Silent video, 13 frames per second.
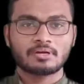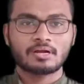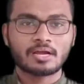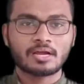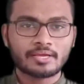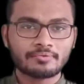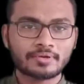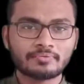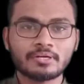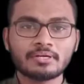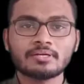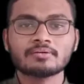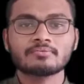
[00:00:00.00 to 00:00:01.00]

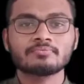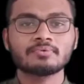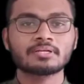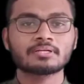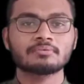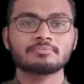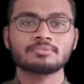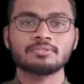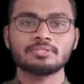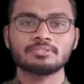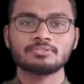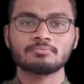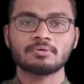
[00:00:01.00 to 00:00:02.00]
everyone, welcome to
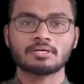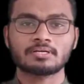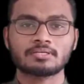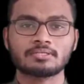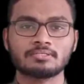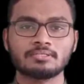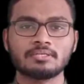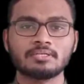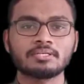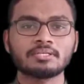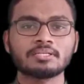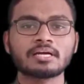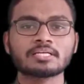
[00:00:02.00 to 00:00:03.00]
EduPark.
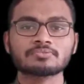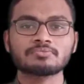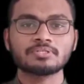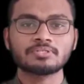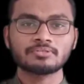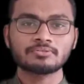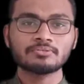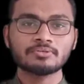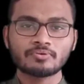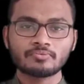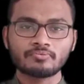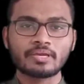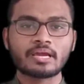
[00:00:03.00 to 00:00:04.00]
In last video,
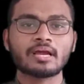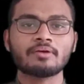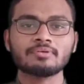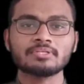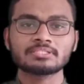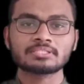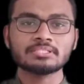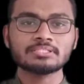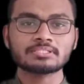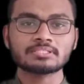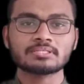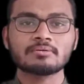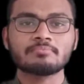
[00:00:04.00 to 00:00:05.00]
we have
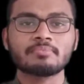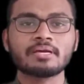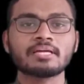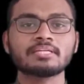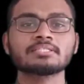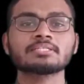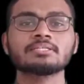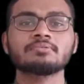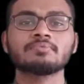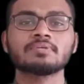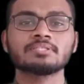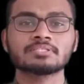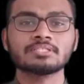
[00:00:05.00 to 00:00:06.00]
discussed major
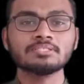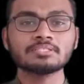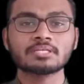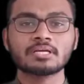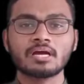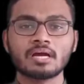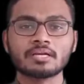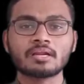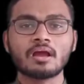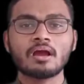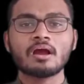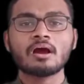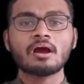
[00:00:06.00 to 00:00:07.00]
inventions
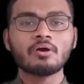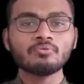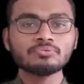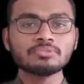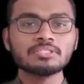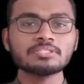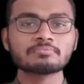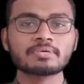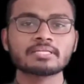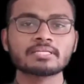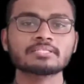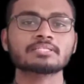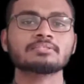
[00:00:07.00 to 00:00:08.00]
and how these
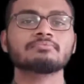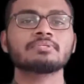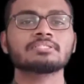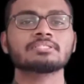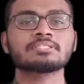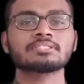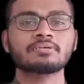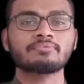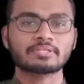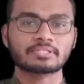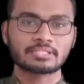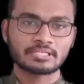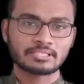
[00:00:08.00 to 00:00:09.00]
major inventions
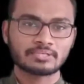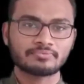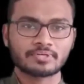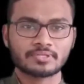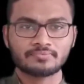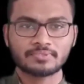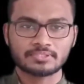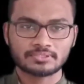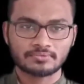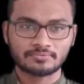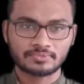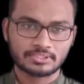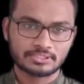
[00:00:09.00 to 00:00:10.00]
affected the different fields
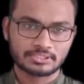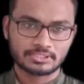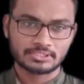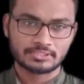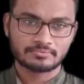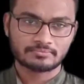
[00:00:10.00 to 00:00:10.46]
of industry.